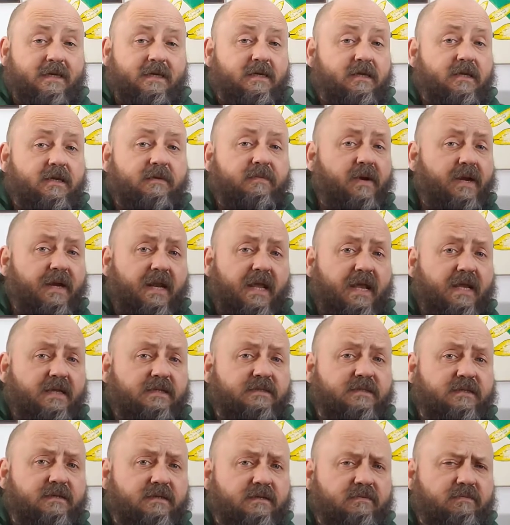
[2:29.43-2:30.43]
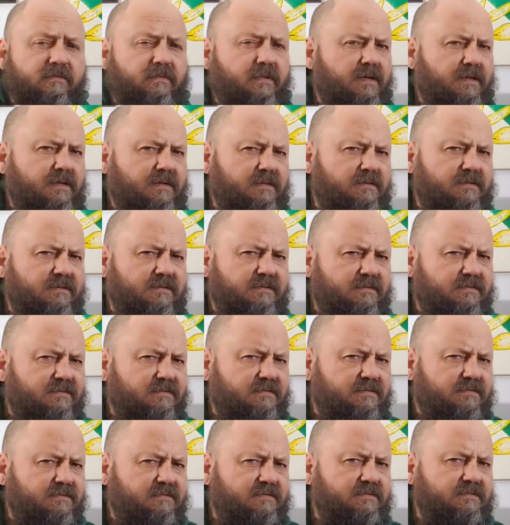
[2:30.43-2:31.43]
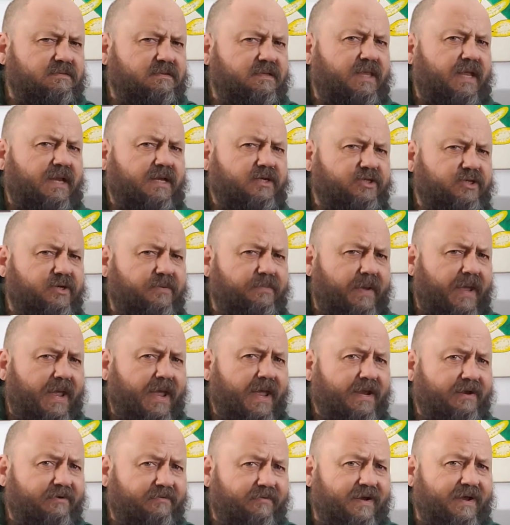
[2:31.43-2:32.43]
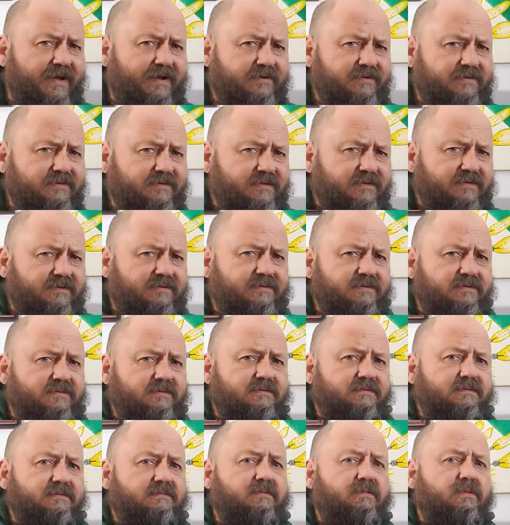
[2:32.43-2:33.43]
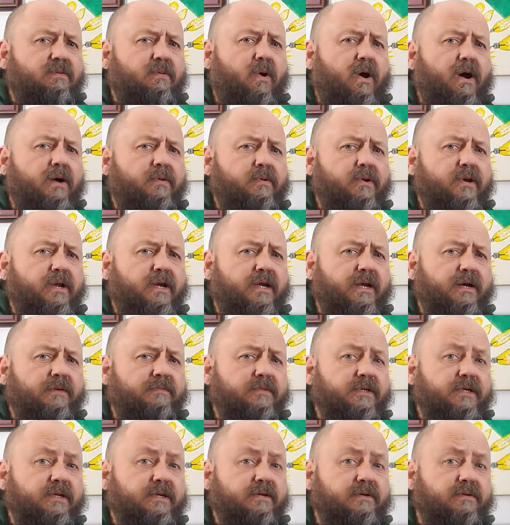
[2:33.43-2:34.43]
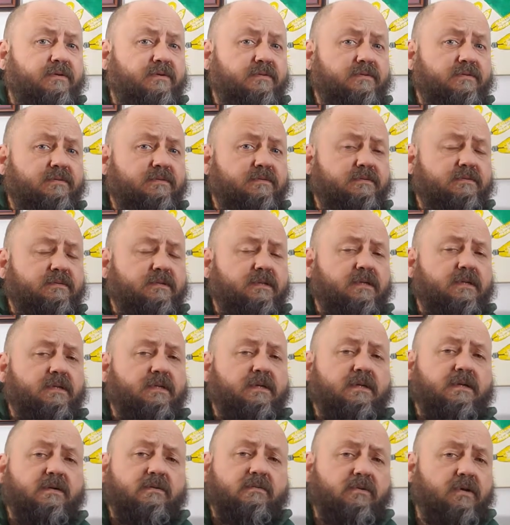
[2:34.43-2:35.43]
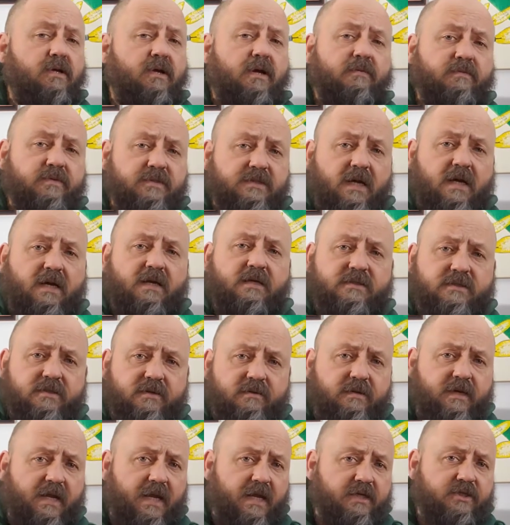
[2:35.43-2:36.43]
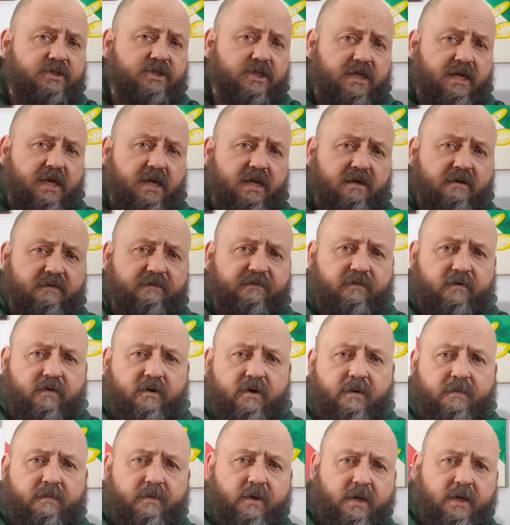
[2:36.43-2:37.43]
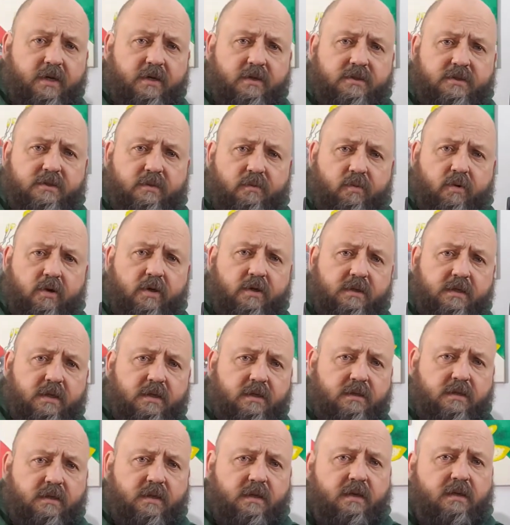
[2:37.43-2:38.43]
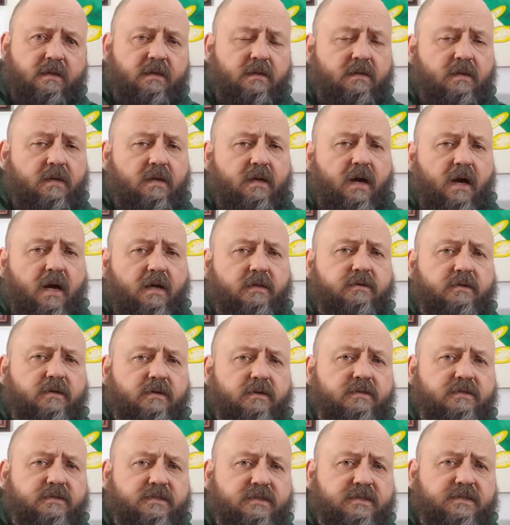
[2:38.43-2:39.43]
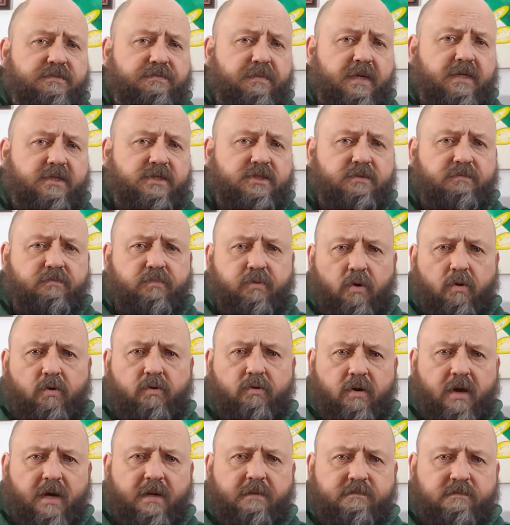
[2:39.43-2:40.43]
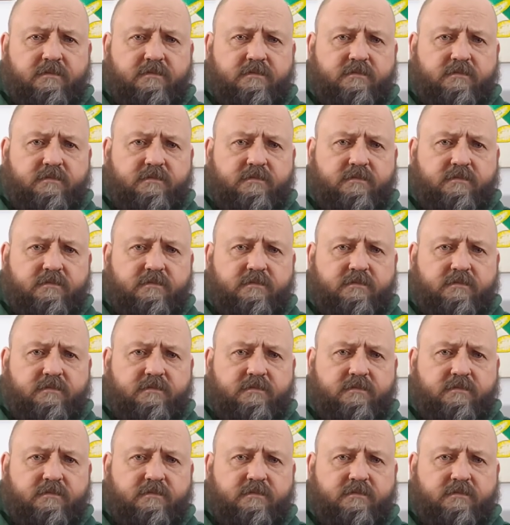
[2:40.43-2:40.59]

You might ask, well, that's your background. Well, why would I come to you? Well, I was also an educator for a number of years and worked in the alternative suspension program,